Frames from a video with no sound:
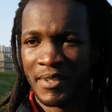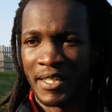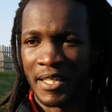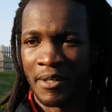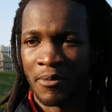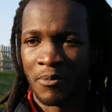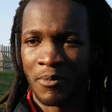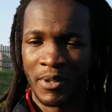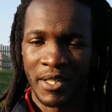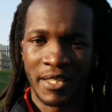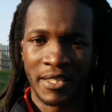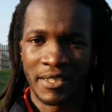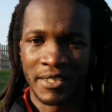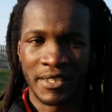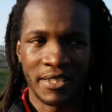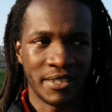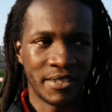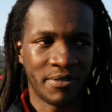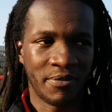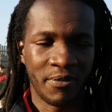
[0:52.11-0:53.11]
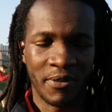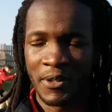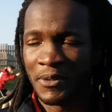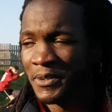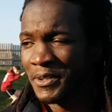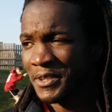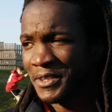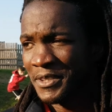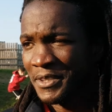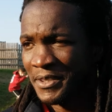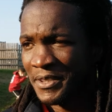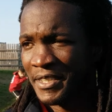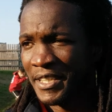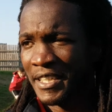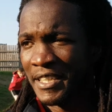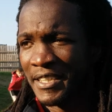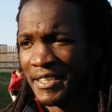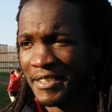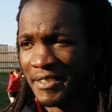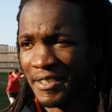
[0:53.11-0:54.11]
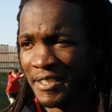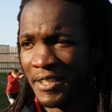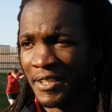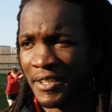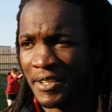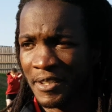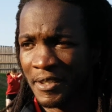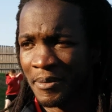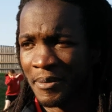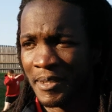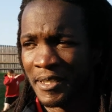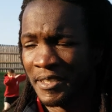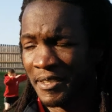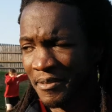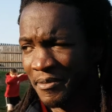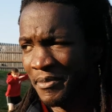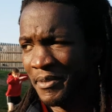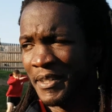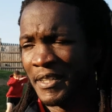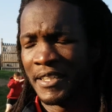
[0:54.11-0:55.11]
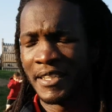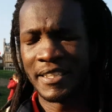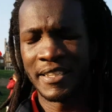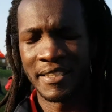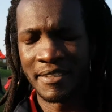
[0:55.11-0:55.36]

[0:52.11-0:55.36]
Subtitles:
and we're just focused on that arguing and fighting,